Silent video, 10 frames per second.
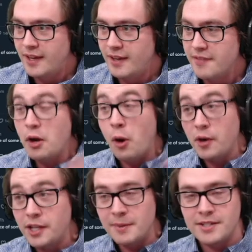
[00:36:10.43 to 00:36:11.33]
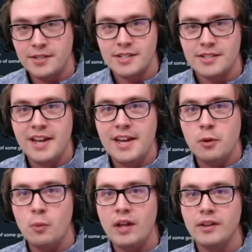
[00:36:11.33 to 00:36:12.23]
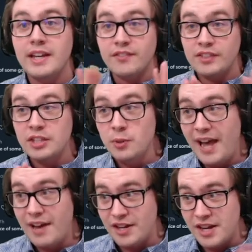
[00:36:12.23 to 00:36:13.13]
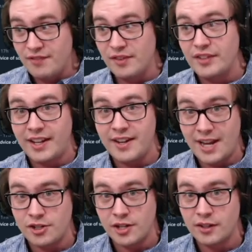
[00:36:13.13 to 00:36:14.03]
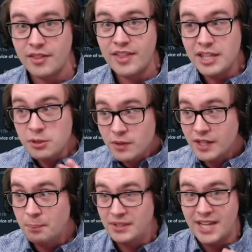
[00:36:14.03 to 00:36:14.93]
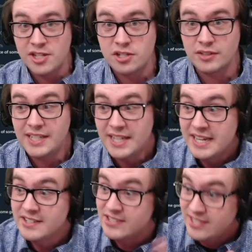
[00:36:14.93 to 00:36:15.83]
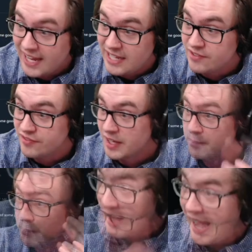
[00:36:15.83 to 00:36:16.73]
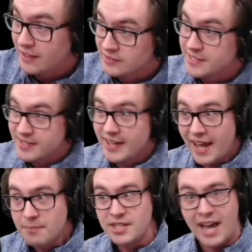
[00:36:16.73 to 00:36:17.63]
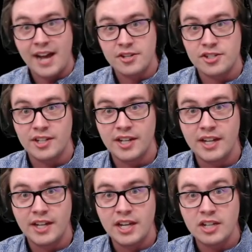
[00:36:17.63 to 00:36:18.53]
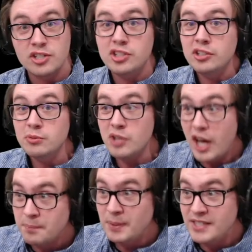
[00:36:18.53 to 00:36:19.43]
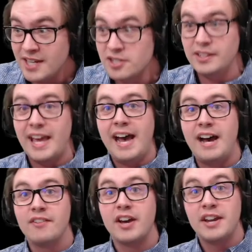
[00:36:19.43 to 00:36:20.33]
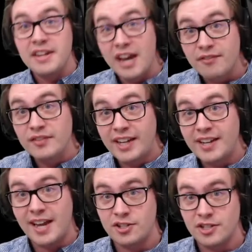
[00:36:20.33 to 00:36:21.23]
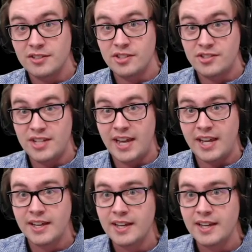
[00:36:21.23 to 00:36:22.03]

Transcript: And the argument is, well, if you have enough of a connection that you can potentially save blacklisted Mtashed, do you not potentially have enough of a connection to say,